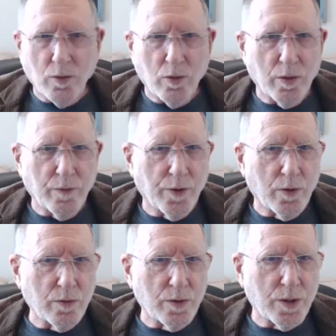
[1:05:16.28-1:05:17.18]
all of
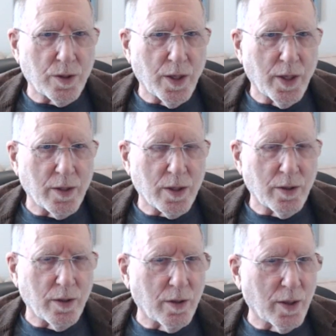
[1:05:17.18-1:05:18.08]
those things,
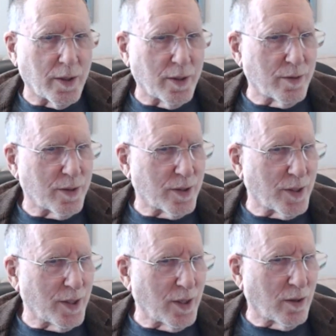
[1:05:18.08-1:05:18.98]
and you
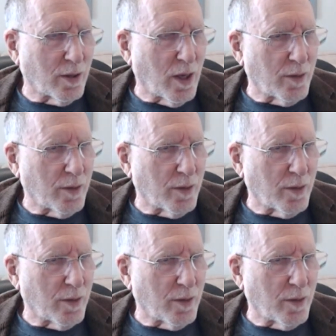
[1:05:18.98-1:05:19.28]
see a lot